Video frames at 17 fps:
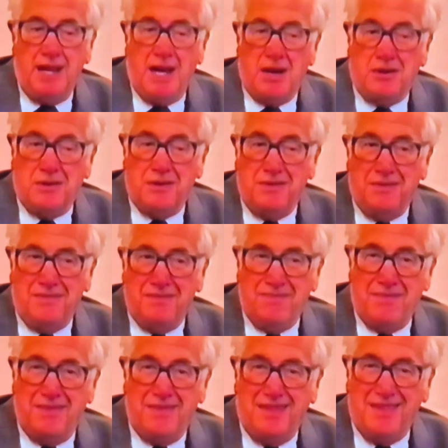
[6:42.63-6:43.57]
Now,
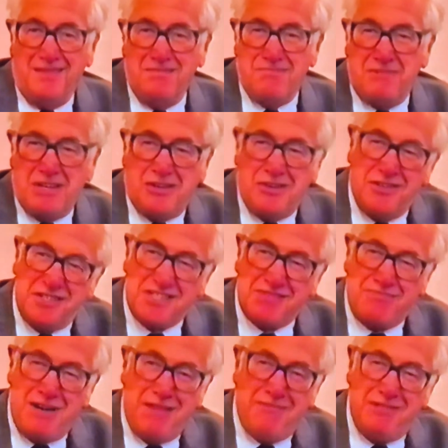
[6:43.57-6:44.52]

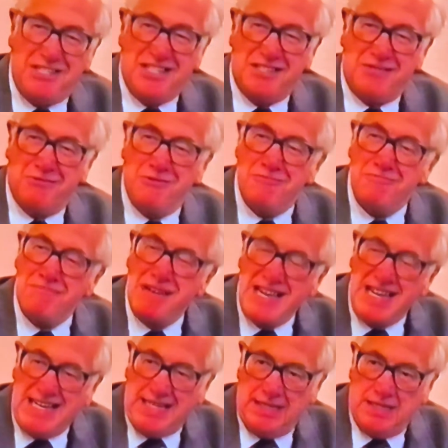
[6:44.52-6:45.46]
because publishers were
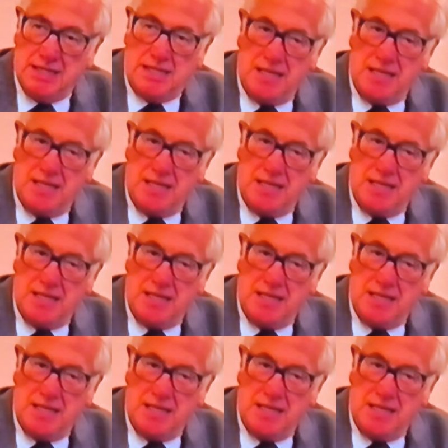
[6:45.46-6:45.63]
mean